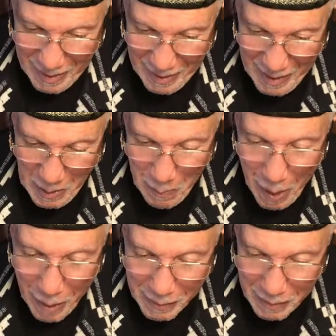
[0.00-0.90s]
And he
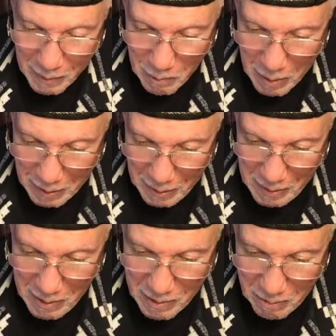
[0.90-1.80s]
pocketed the root on
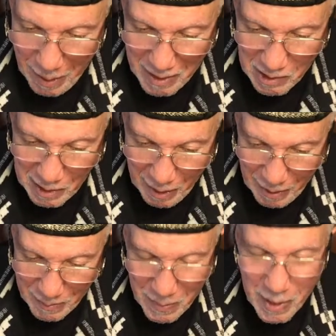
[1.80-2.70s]
his right
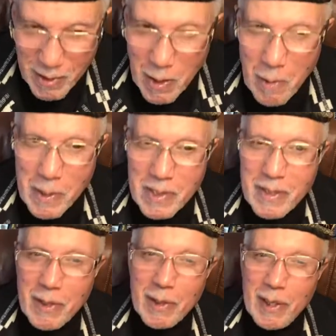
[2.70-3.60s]
side, made sure it
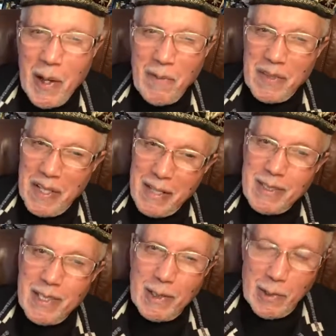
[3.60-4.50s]
wasn't on the left. Now,
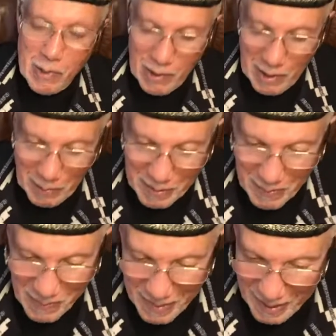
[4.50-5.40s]
that's telling you
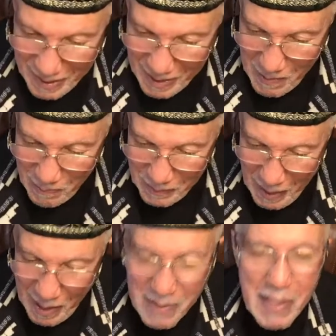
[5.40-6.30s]
something.
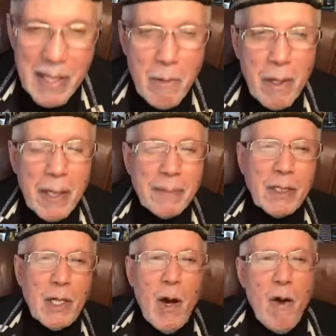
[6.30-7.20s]
And then he went up
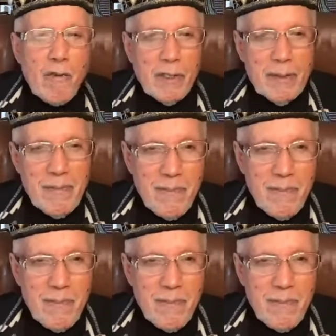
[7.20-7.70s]
to Covey.